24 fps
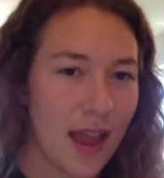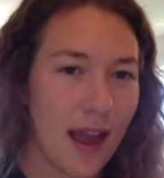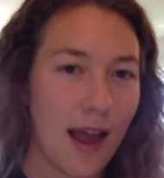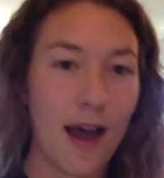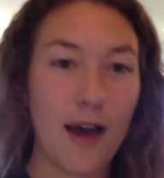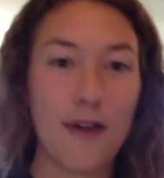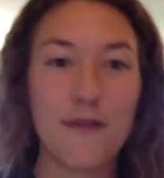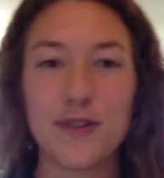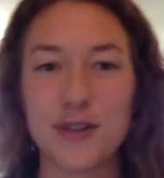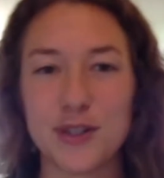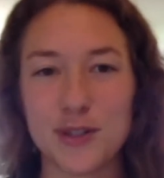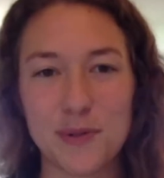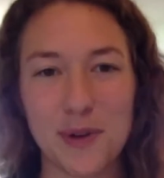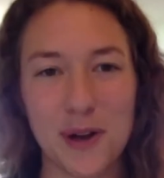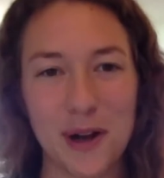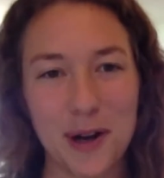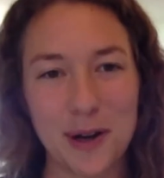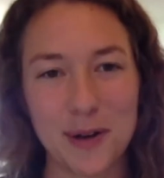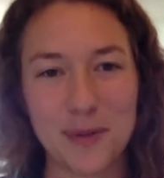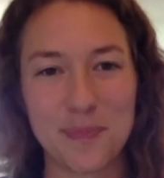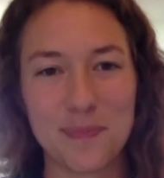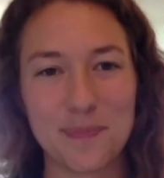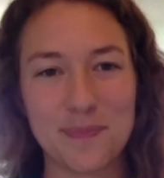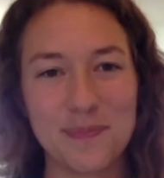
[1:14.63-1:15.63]
a visual
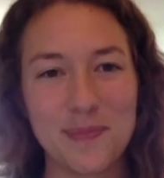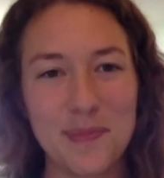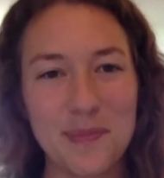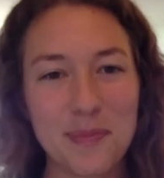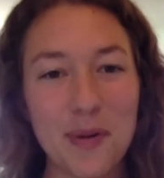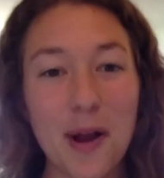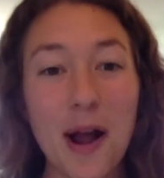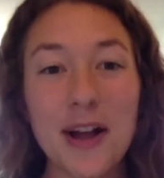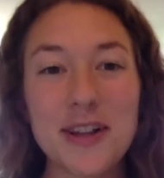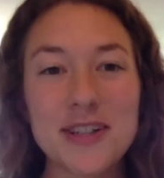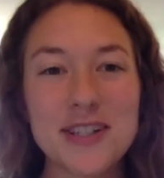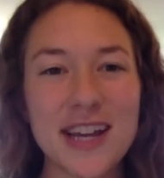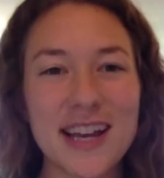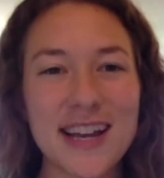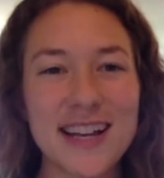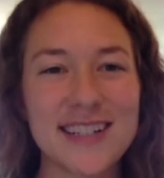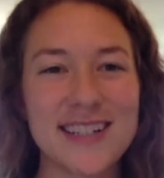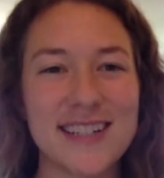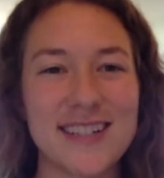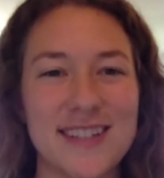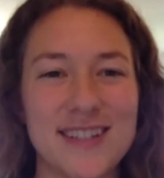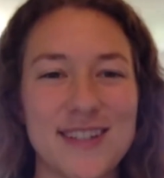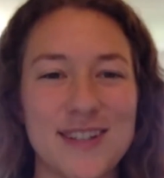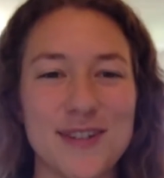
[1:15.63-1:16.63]
art
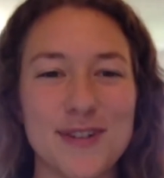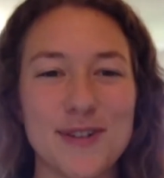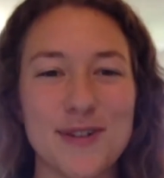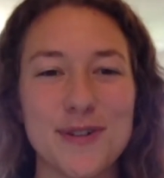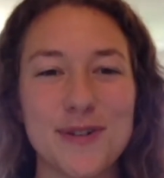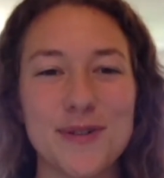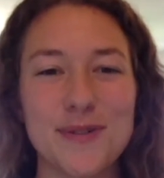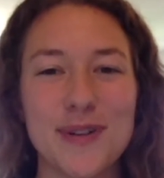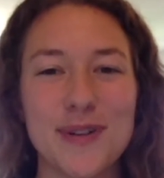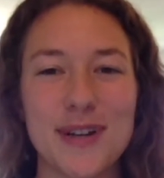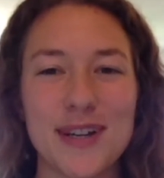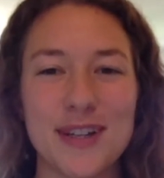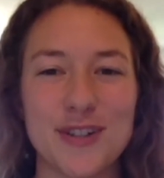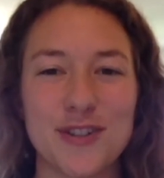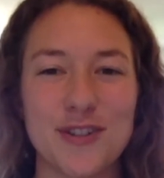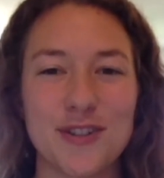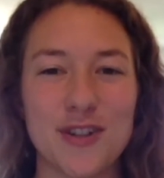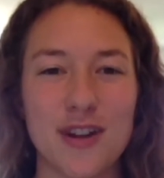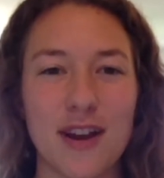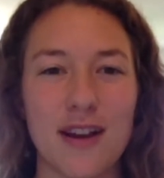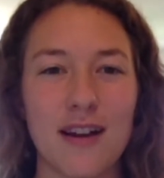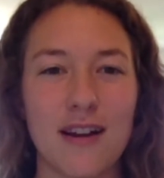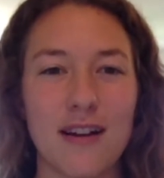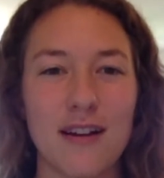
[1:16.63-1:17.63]
project to
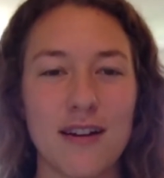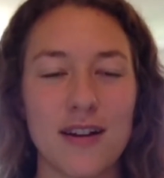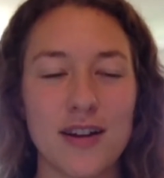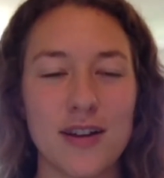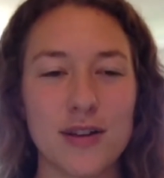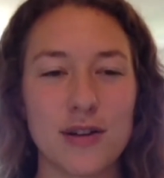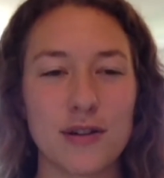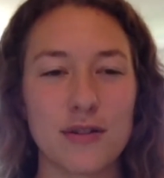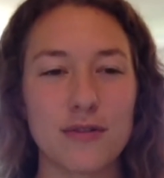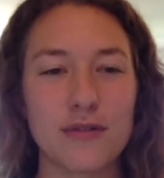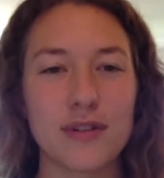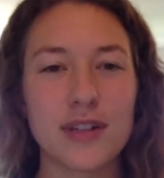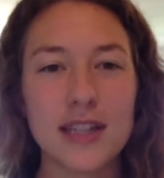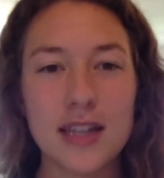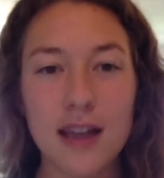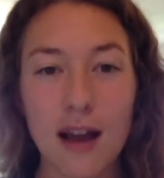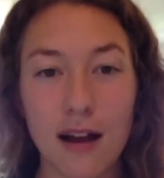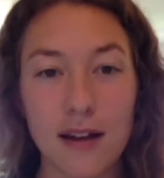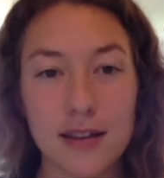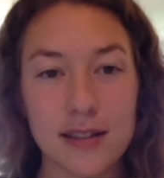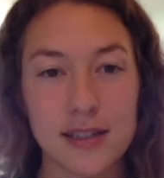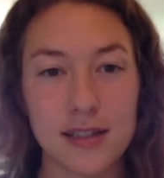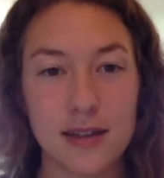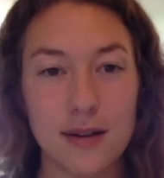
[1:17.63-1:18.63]
share your really
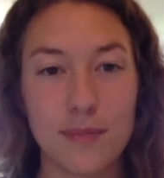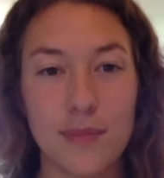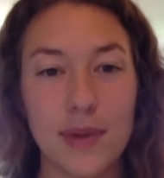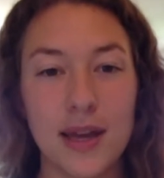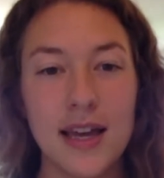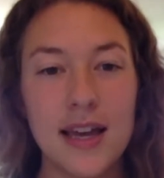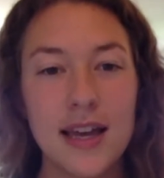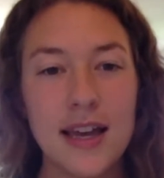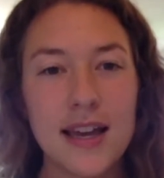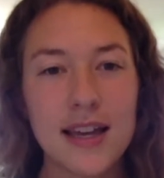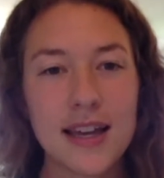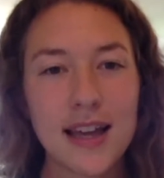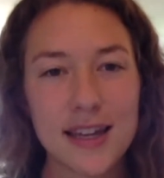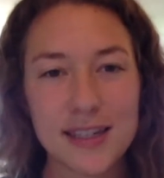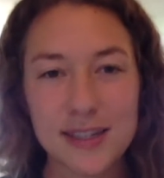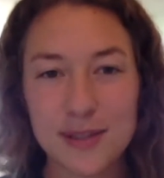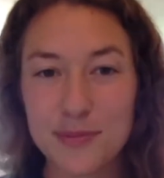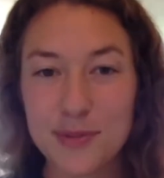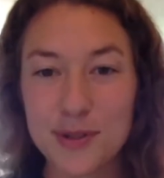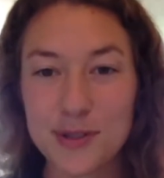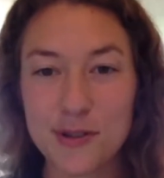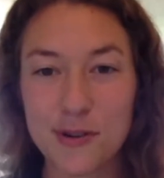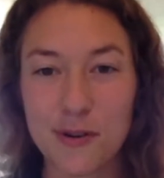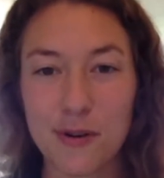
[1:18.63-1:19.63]
awesome Kesem
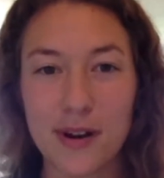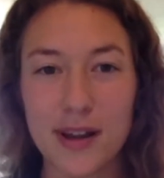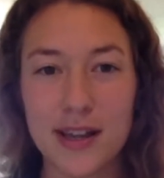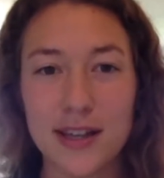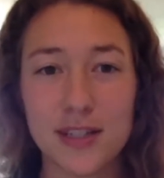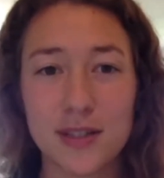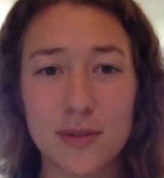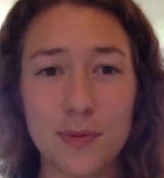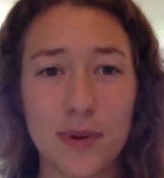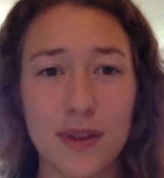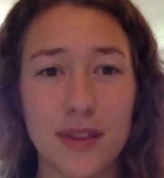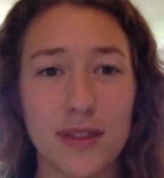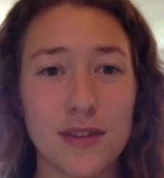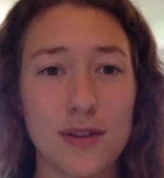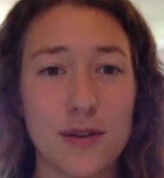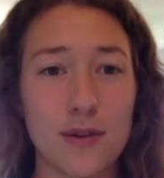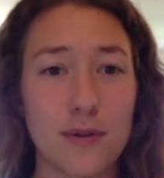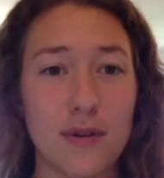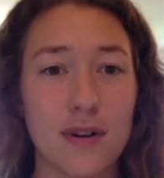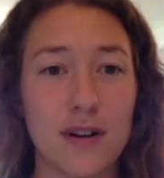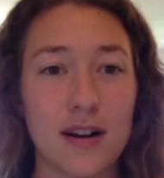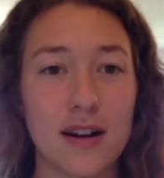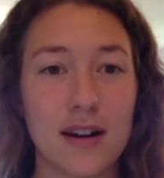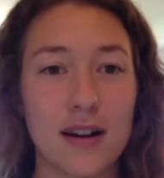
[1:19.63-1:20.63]
stories with
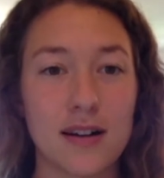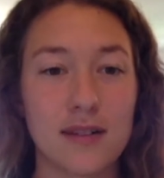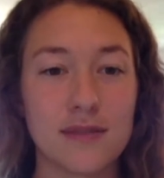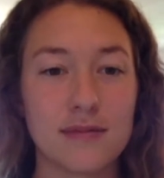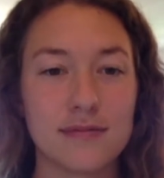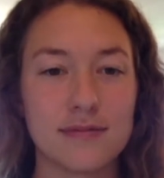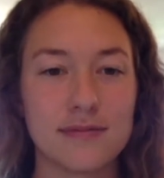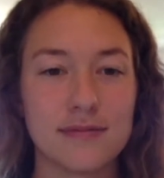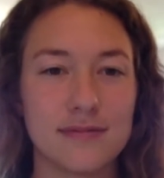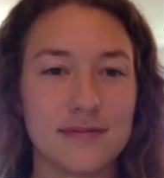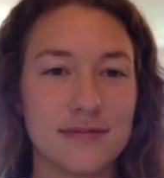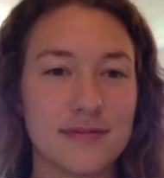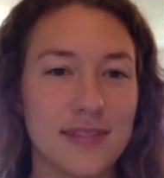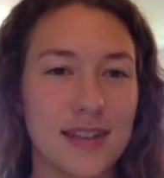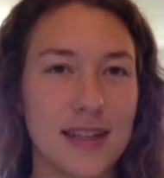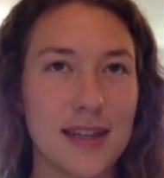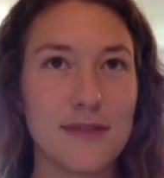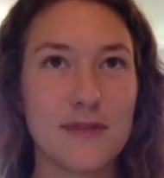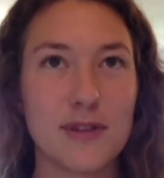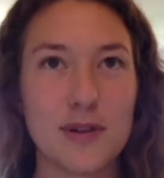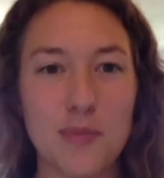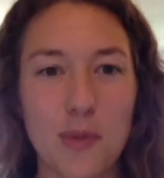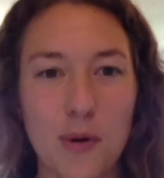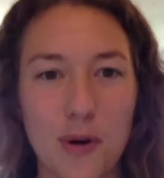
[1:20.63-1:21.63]
your
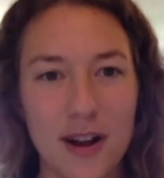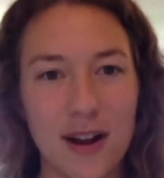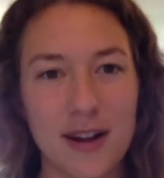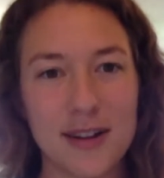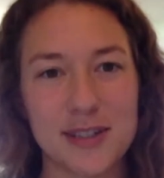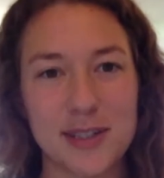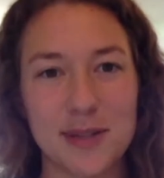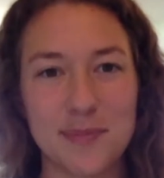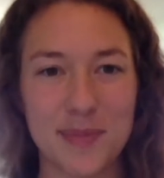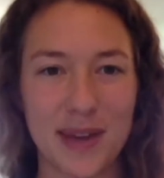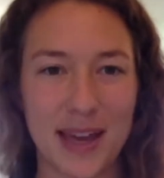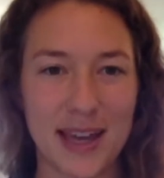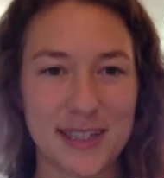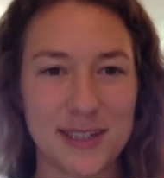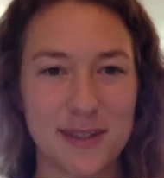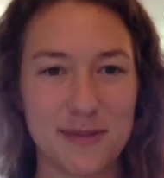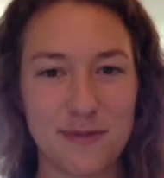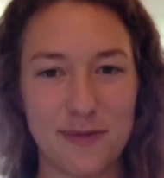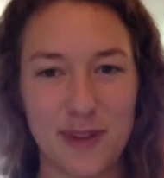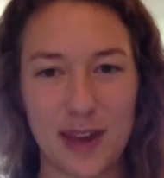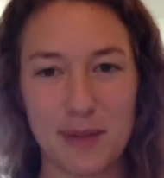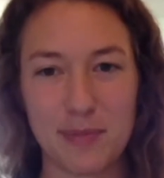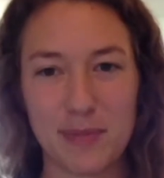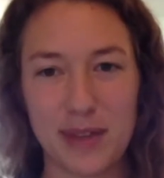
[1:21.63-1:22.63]
even more awesome Kesem
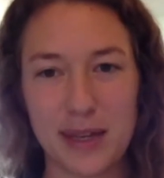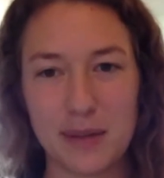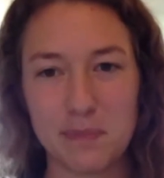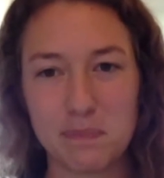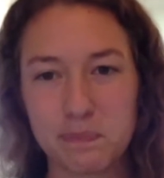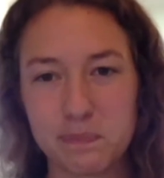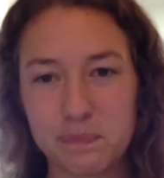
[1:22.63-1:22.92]
family.